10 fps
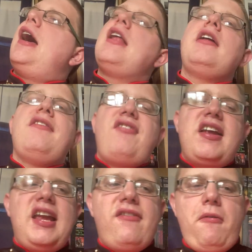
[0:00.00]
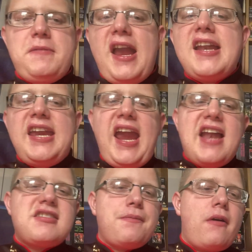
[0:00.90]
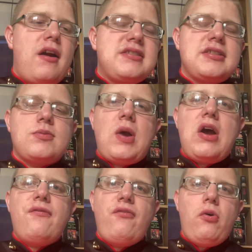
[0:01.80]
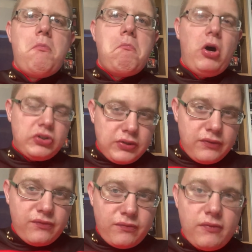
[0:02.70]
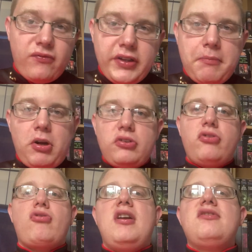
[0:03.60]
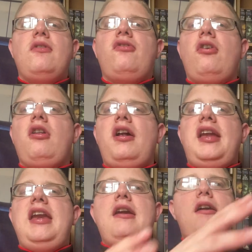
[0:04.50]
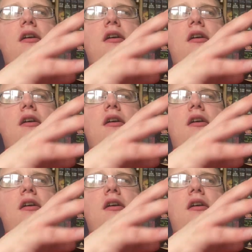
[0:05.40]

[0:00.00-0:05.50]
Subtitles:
I like the fact they've updated the Enterprise as well for the modern screen, so it's not like the